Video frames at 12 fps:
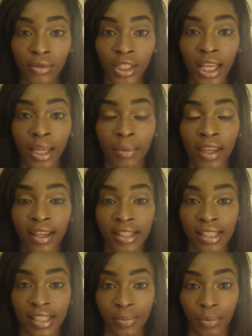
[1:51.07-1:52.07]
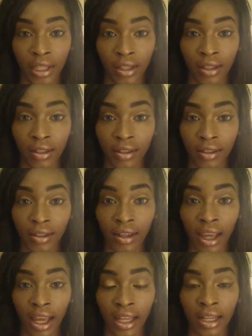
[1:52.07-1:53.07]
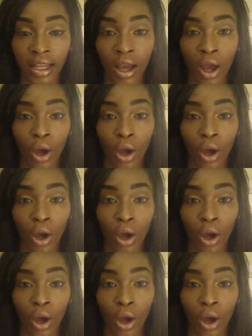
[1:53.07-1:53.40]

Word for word: he began to speak and